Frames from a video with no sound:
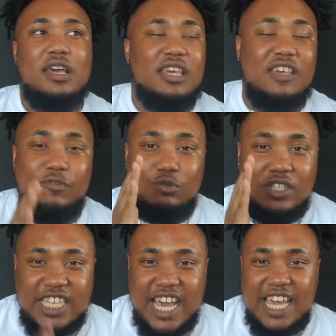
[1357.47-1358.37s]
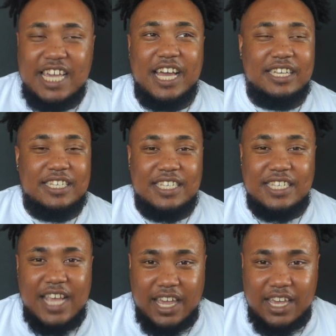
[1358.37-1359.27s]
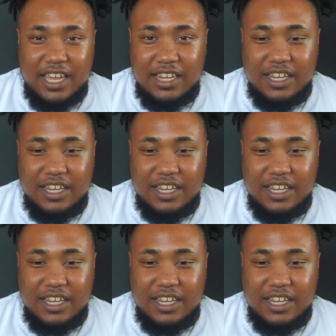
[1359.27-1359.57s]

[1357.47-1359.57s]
if you take a second